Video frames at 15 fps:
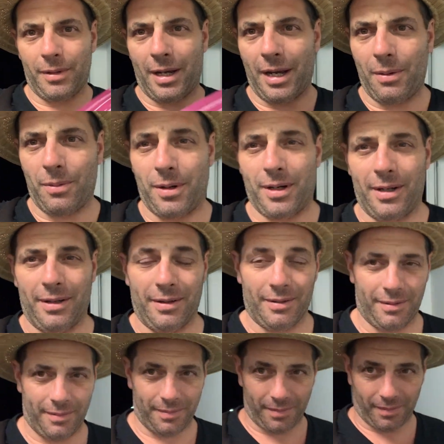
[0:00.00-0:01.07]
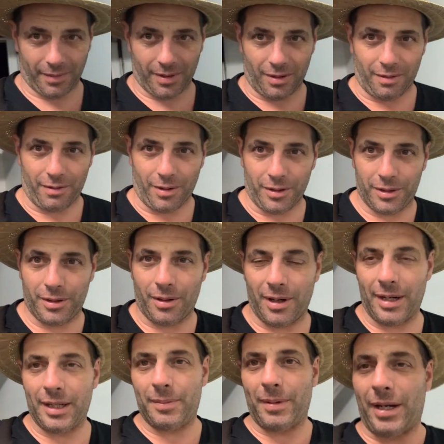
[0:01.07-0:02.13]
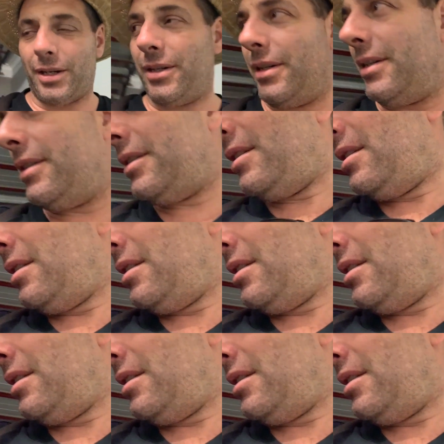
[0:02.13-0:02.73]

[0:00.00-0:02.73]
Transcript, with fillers: day one of on-site inspections